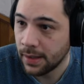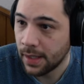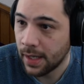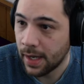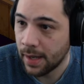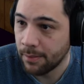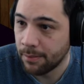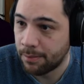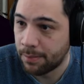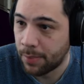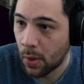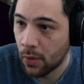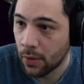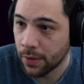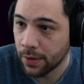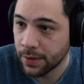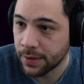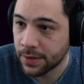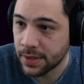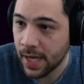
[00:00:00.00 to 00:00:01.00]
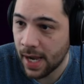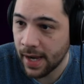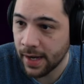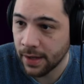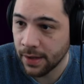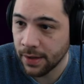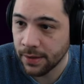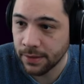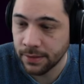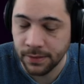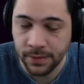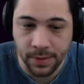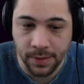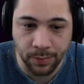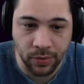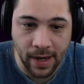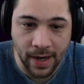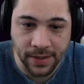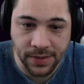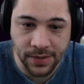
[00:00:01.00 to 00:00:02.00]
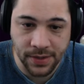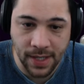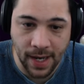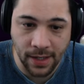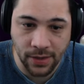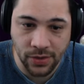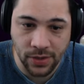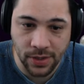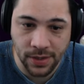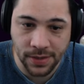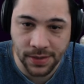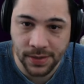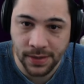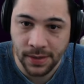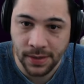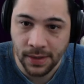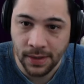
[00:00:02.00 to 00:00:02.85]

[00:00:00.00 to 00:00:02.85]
I'm bored, tired, depressed, anxious.